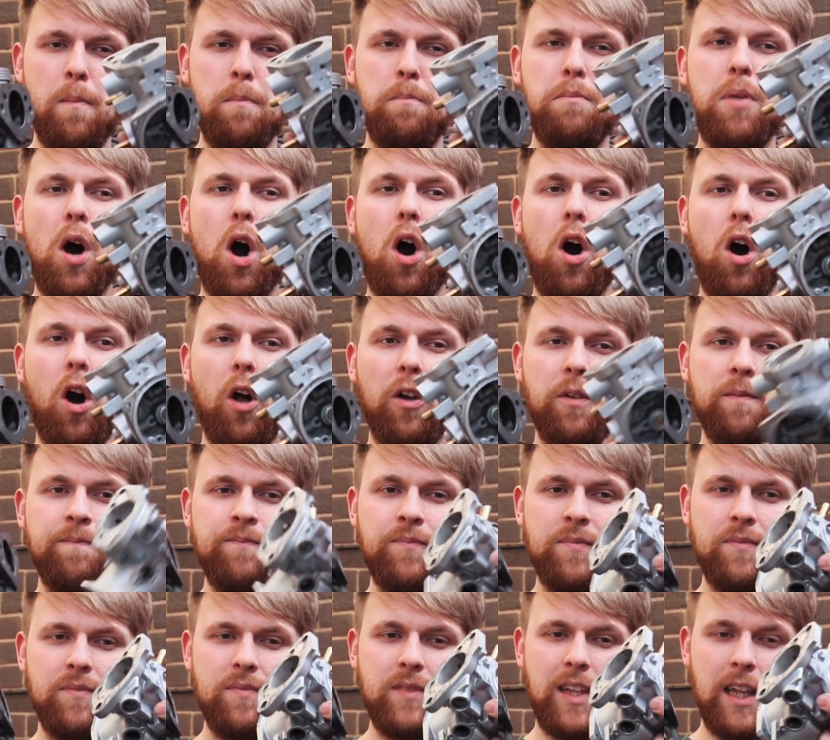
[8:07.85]
porn.
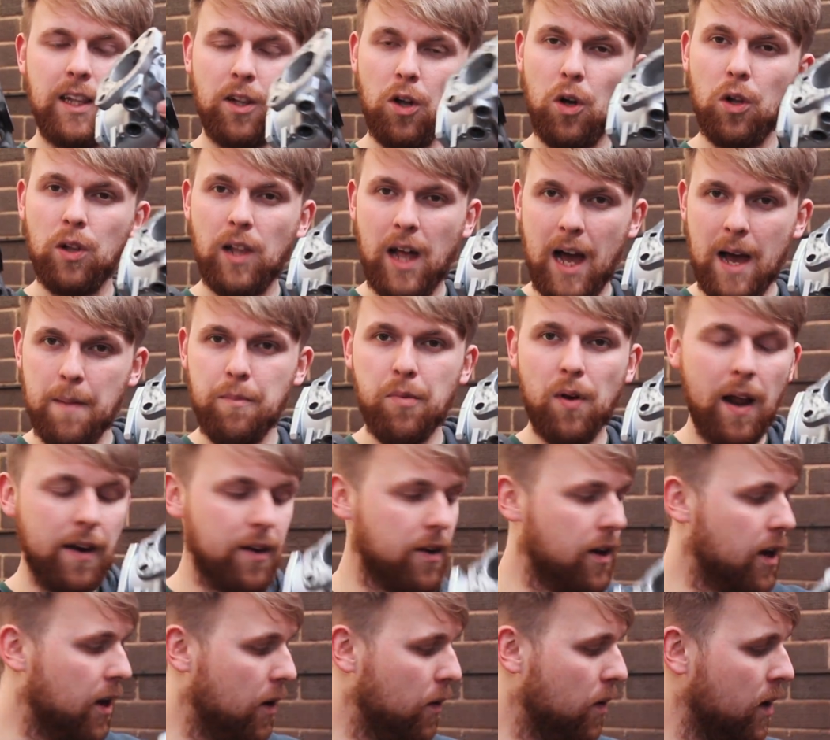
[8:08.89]
They look like brand
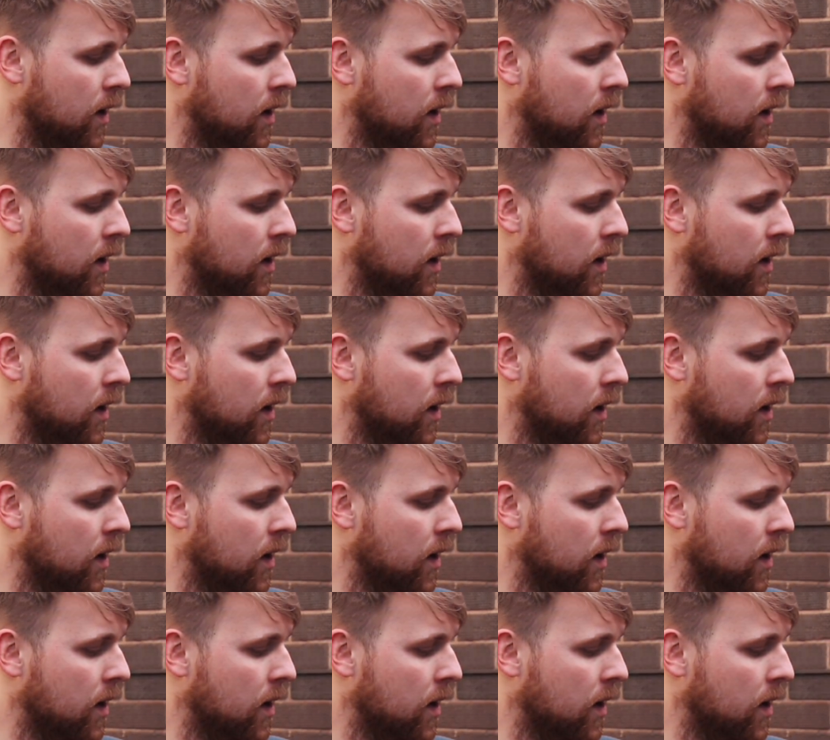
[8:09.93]
new.